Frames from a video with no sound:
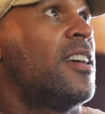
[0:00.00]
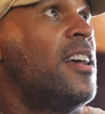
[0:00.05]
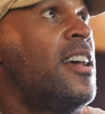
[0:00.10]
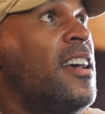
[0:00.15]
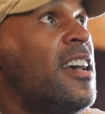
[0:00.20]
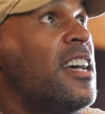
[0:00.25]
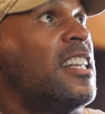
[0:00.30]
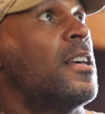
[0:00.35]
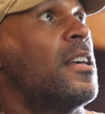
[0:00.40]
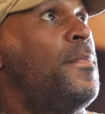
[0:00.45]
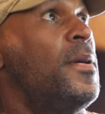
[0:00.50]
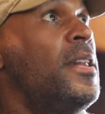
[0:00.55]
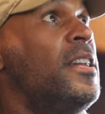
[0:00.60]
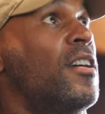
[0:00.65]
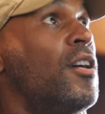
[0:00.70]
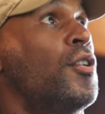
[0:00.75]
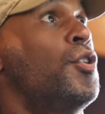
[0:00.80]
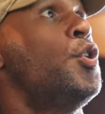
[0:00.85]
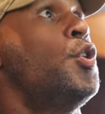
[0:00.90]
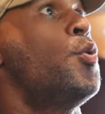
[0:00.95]
And
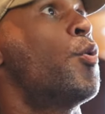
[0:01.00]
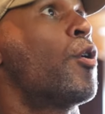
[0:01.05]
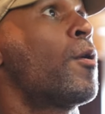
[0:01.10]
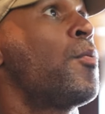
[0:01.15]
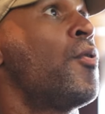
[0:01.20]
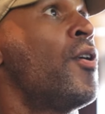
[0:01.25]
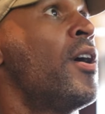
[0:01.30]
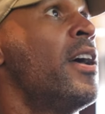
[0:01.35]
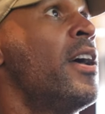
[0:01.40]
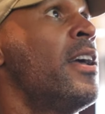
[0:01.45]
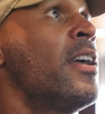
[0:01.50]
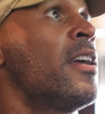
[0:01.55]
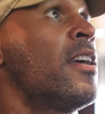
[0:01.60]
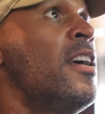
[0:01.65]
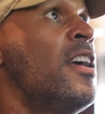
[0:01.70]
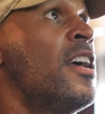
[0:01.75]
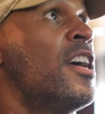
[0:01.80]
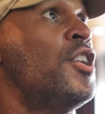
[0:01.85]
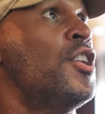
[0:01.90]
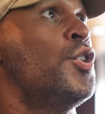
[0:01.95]
depending on who we're playing
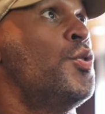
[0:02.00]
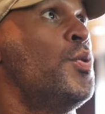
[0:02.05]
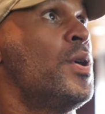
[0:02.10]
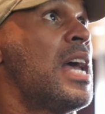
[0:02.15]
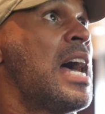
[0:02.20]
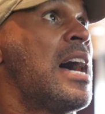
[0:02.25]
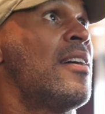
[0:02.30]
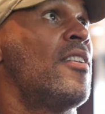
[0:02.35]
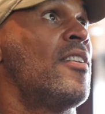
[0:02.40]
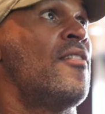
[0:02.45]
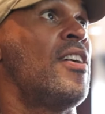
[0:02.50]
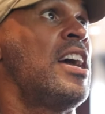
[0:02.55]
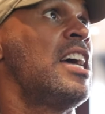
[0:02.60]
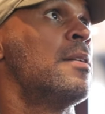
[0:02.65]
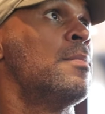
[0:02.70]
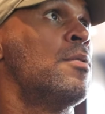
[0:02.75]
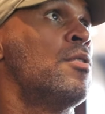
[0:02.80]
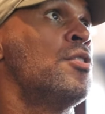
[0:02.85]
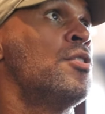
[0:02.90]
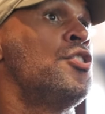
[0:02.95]
and who we have
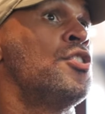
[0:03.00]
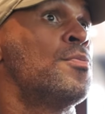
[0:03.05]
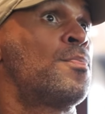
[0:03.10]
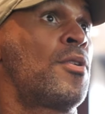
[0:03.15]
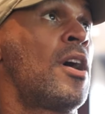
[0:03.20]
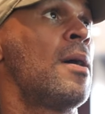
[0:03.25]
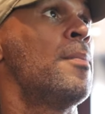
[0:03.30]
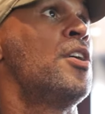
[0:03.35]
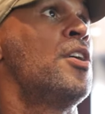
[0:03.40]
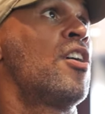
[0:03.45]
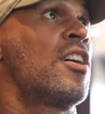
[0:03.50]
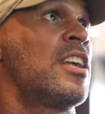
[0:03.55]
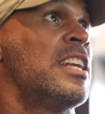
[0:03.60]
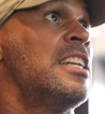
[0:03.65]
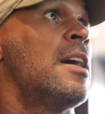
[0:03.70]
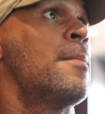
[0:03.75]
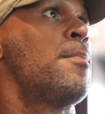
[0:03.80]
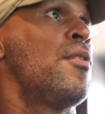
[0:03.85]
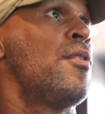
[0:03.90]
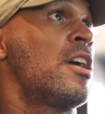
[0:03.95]
available, you probably are going
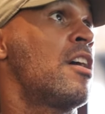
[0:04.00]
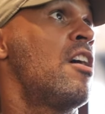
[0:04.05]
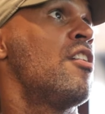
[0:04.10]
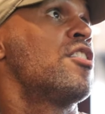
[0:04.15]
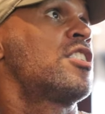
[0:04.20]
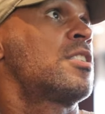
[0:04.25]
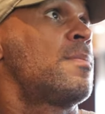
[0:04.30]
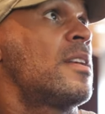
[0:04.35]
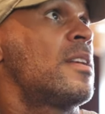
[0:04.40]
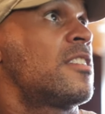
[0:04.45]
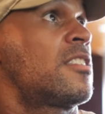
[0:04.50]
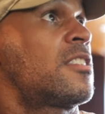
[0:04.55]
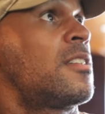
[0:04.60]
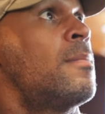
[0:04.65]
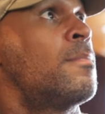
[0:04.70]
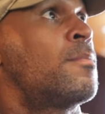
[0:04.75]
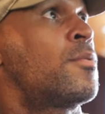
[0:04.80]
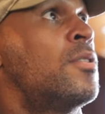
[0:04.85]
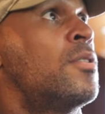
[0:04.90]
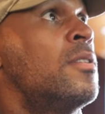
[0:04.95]
to end up playing all those spots at
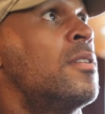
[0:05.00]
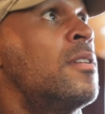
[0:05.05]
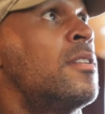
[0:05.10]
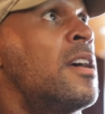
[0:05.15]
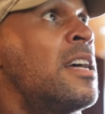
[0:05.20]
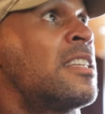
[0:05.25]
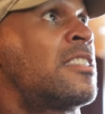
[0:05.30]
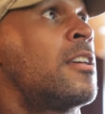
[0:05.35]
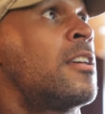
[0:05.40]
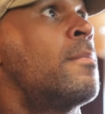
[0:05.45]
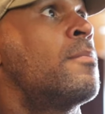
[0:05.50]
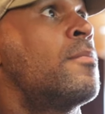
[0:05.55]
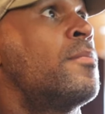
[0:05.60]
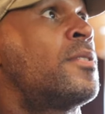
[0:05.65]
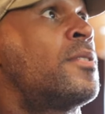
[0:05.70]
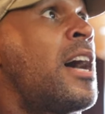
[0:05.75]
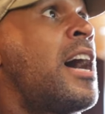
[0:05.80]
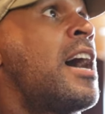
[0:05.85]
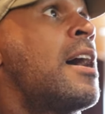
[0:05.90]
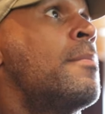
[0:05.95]
some
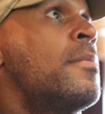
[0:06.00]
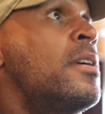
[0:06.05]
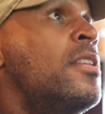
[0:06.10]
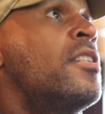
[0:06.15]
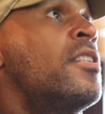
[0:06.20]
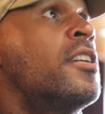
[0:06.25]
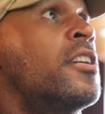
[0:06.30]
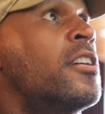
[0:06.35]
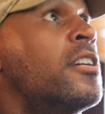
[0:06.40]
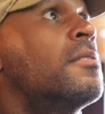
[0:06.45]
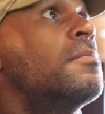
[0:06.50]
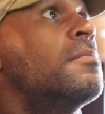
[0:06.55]
time in the year.